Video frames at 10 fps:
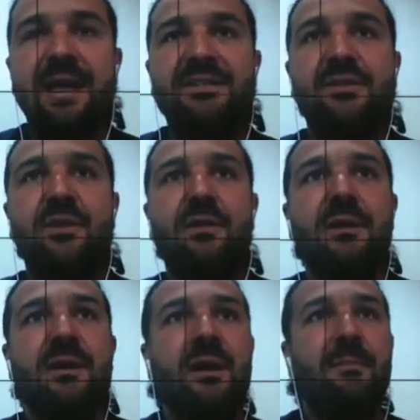Yeah, so
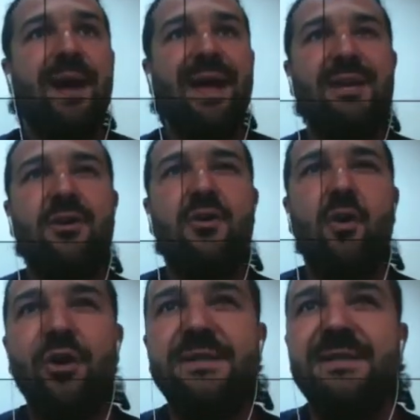by
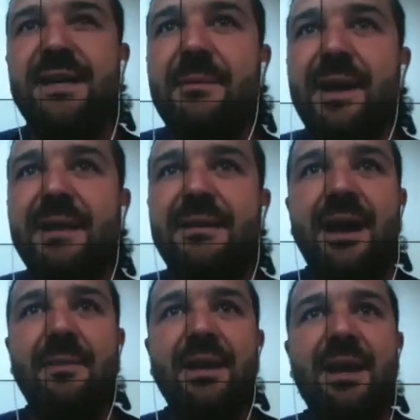coarse sediment, I
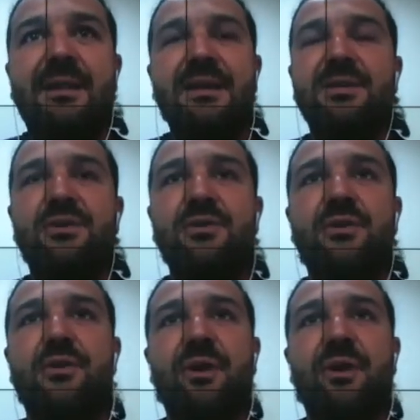mean that it should